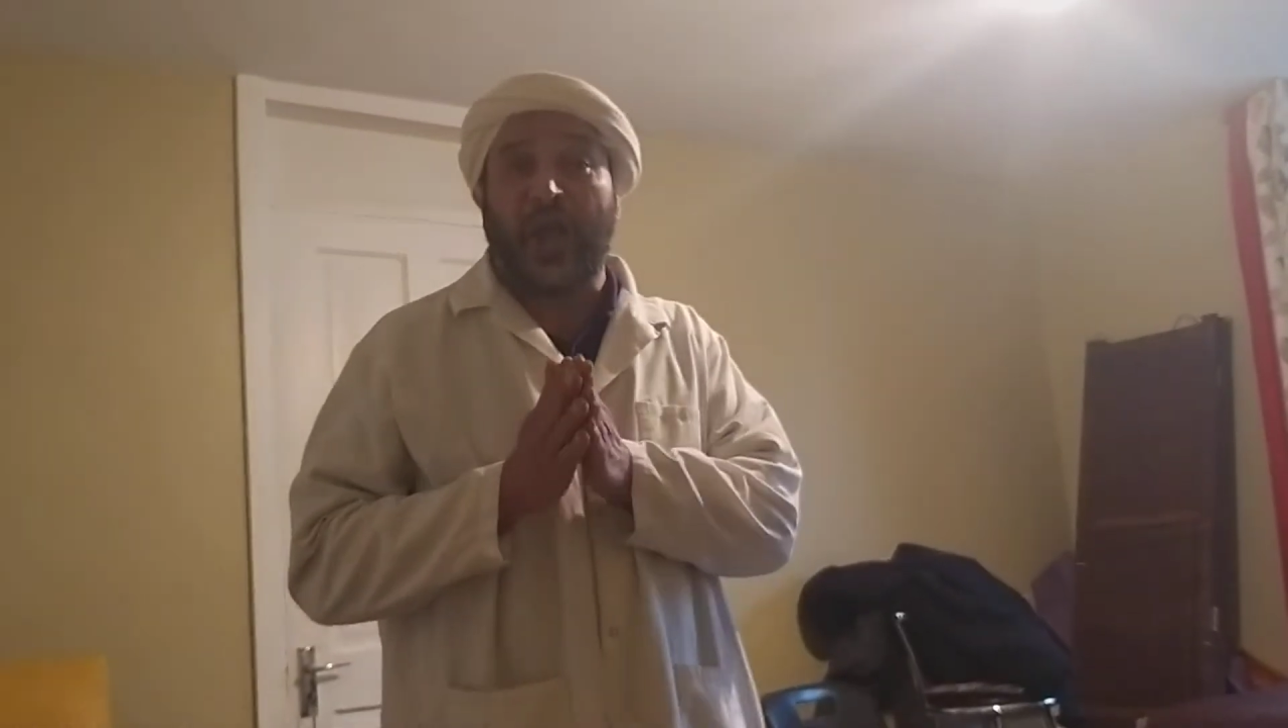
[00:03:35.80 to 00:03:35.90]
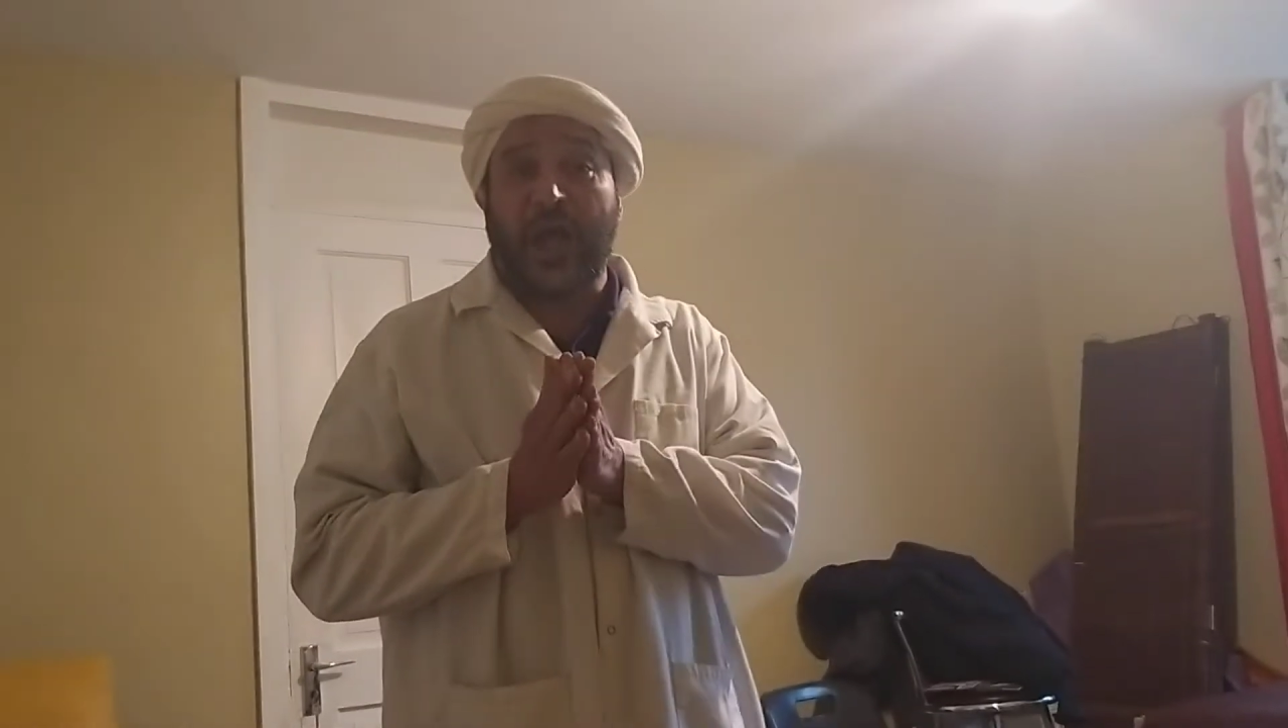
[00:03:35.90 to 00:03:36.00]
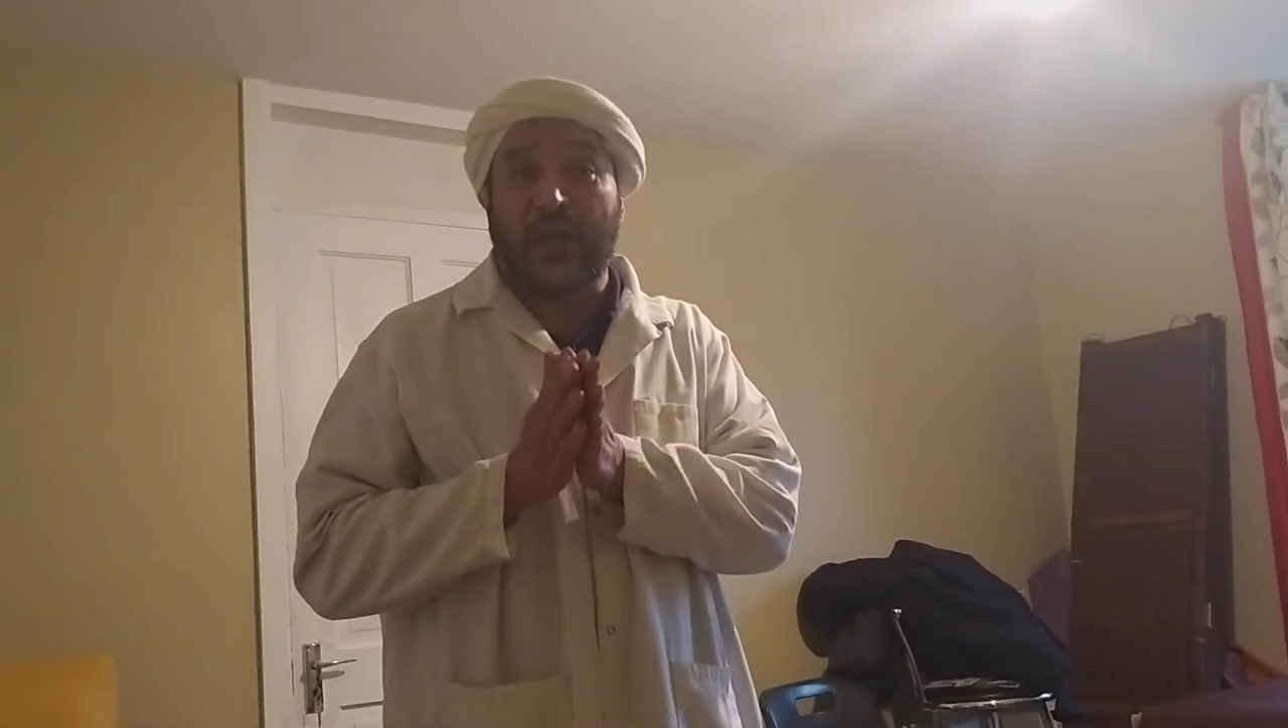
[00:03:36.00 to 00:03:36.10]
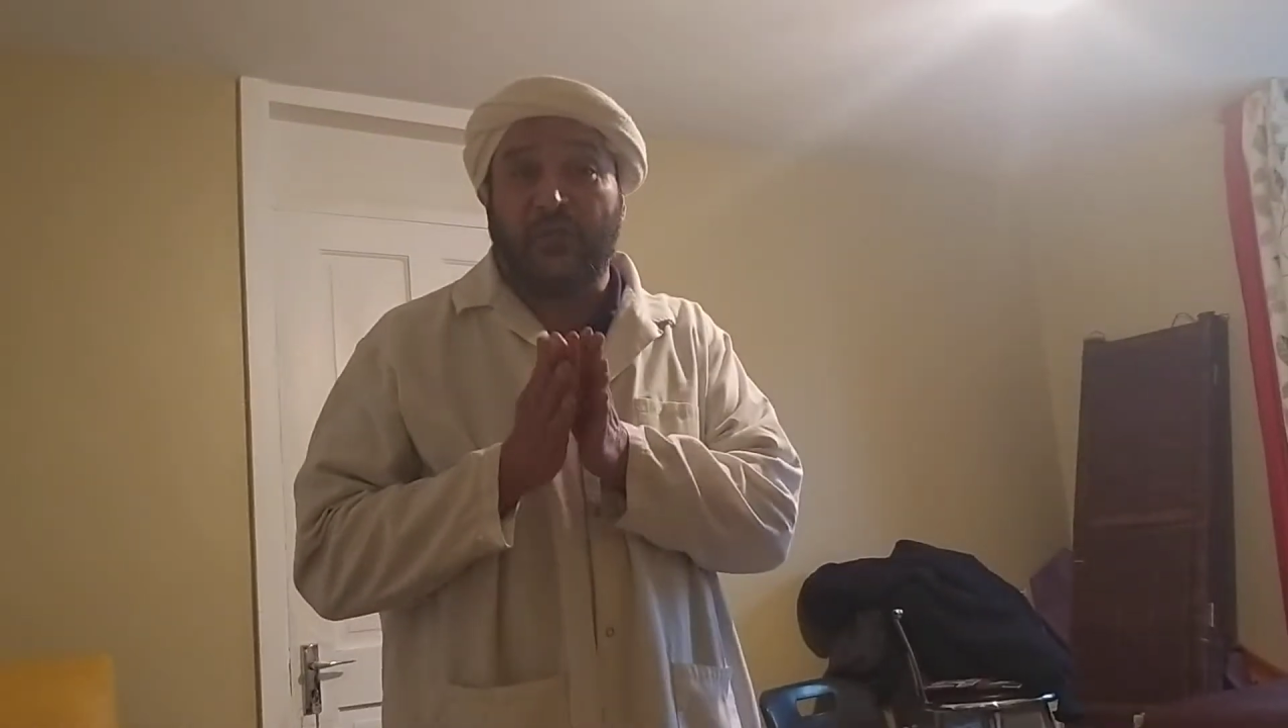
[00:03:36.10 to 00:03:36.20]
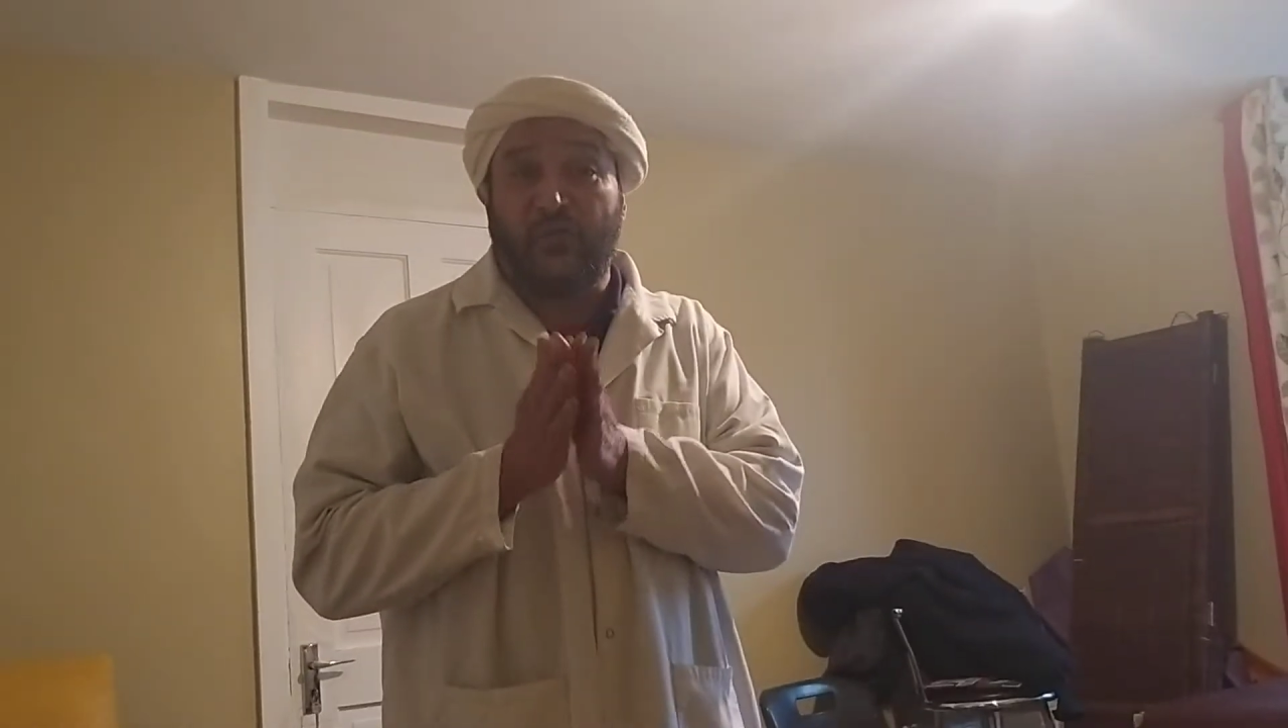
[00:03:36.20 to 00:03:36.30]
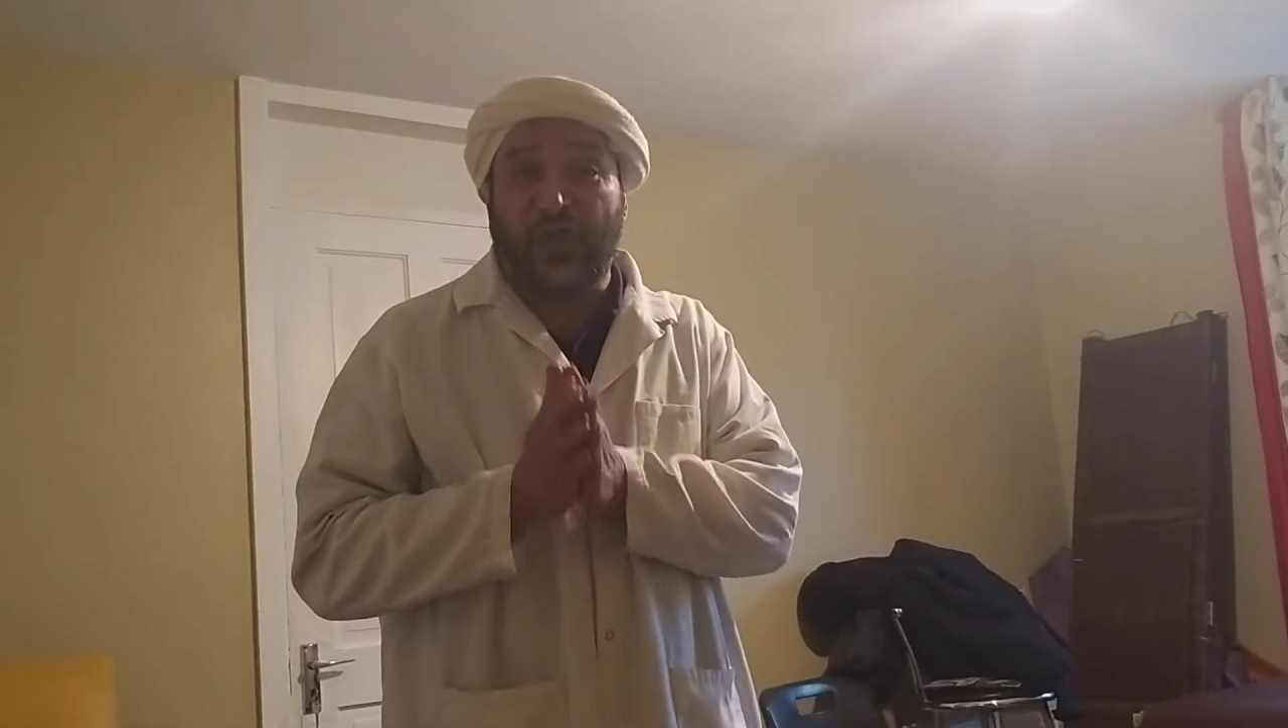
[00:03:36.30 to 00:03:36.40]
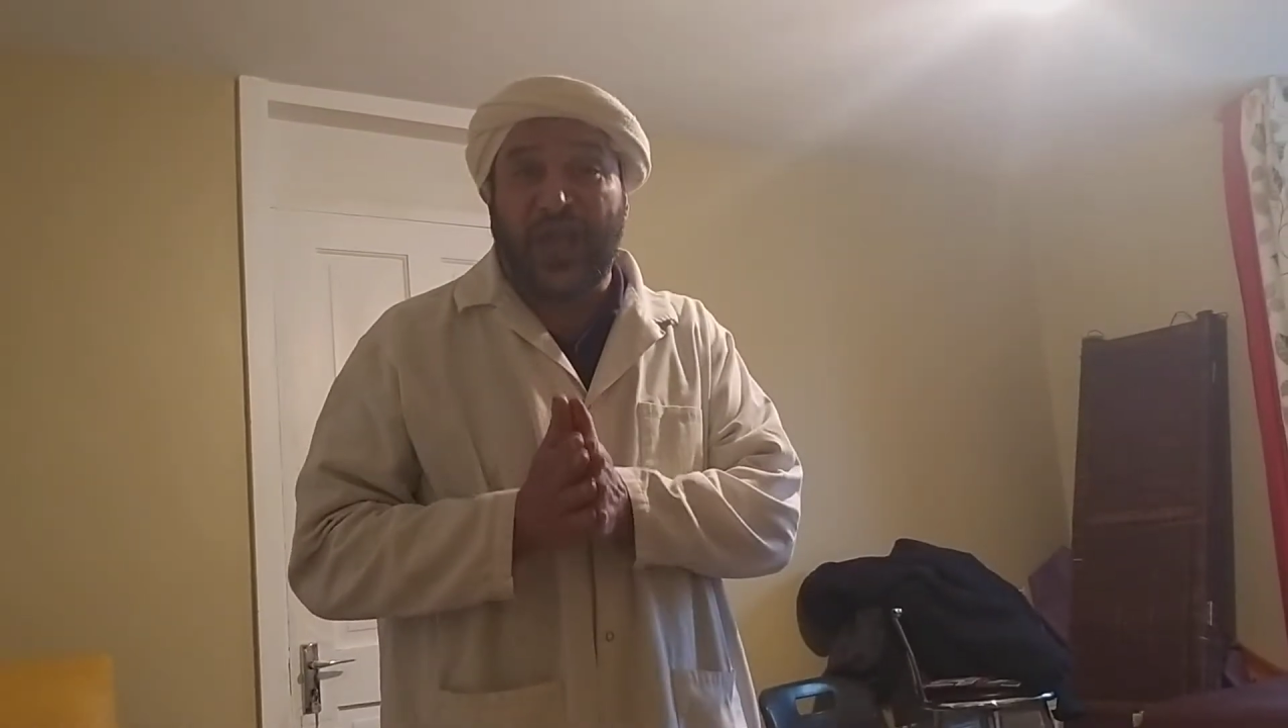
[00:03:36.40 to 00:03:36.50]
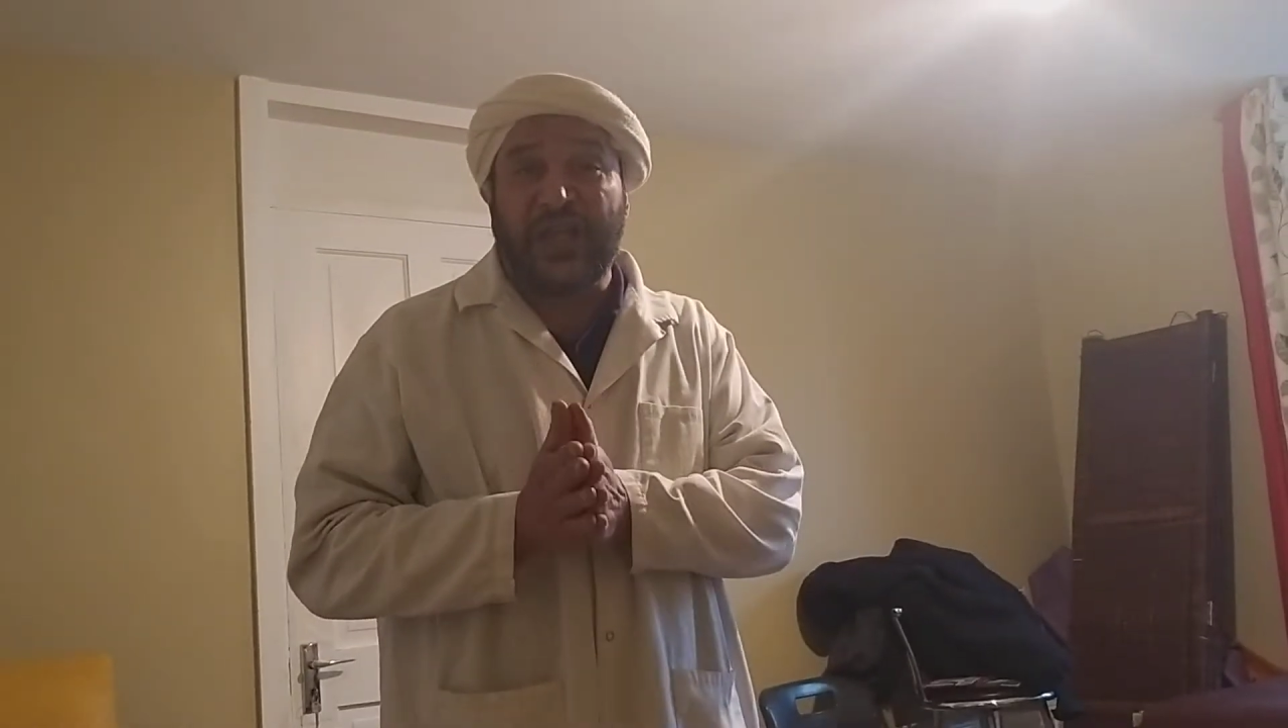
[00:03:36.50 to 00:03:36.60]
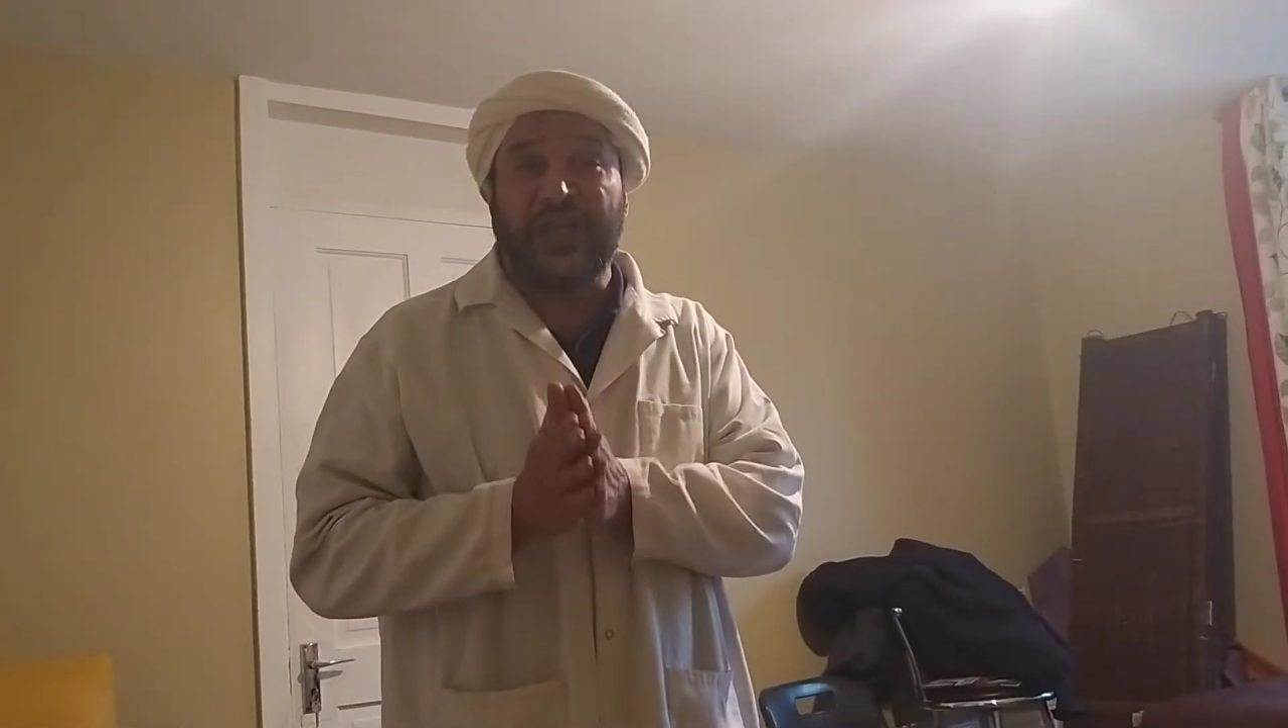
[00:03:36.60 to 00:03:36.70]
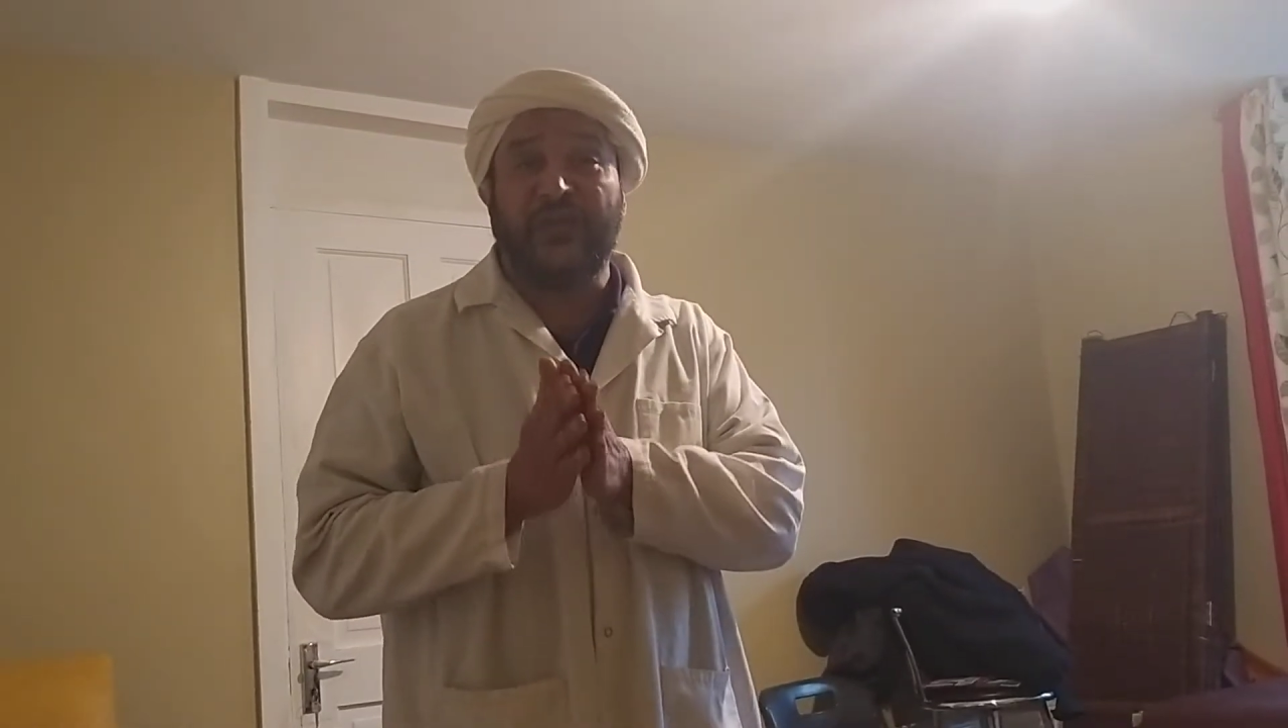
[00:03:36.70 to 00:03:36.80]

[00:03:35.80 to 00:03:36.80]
are very,